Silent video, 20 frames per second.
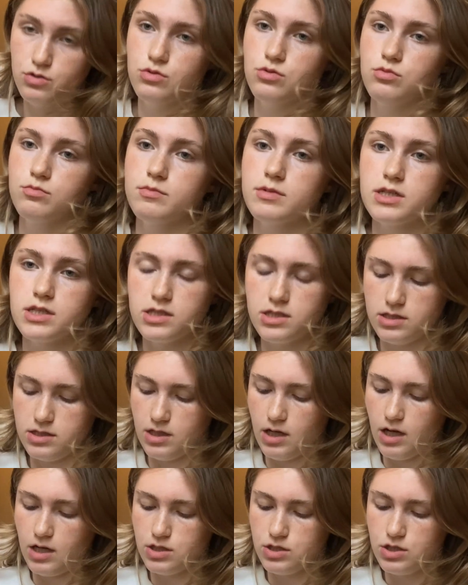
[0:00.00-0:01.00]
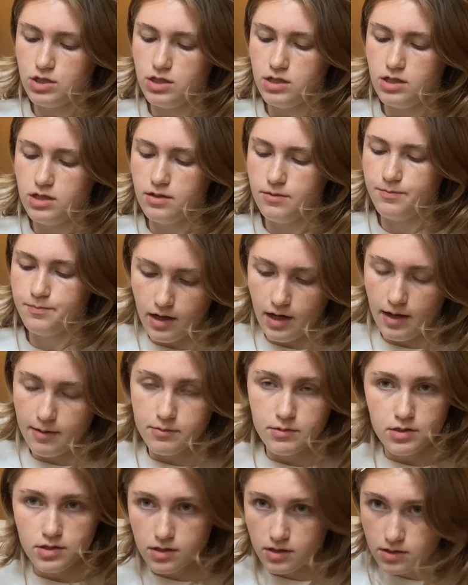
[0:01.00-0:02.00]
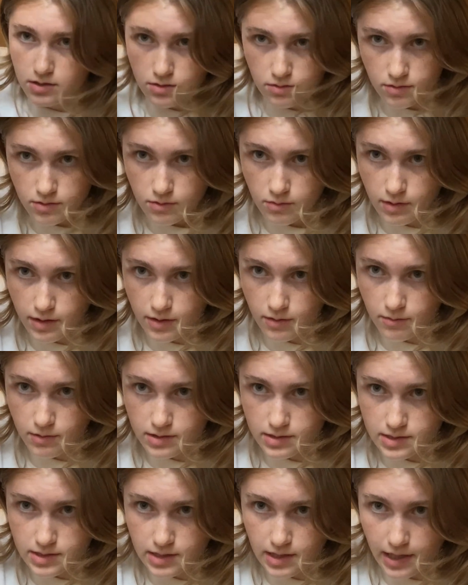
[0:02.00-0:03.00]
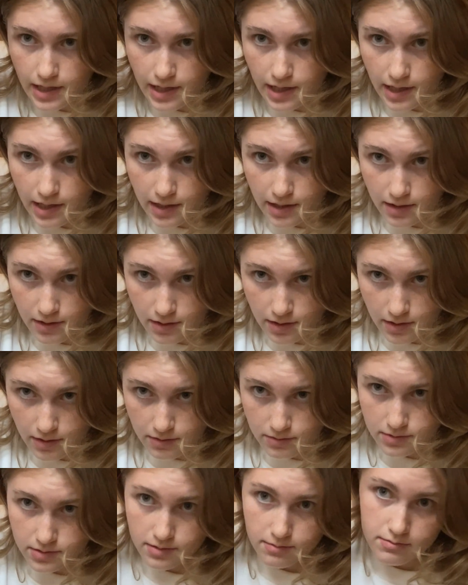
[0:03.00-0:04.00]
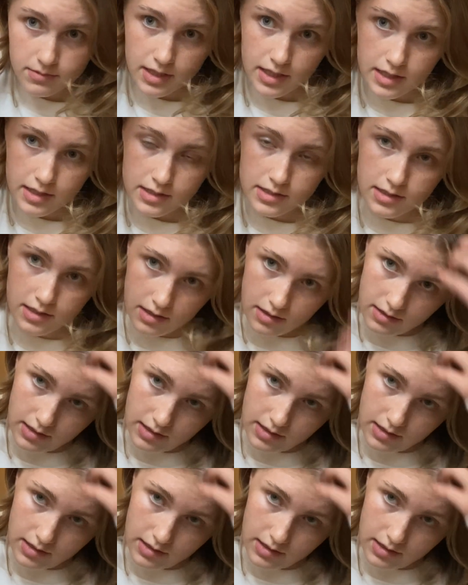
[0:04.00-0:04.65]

to massage it. I'm just gonna do a quick one today. You know, some days I will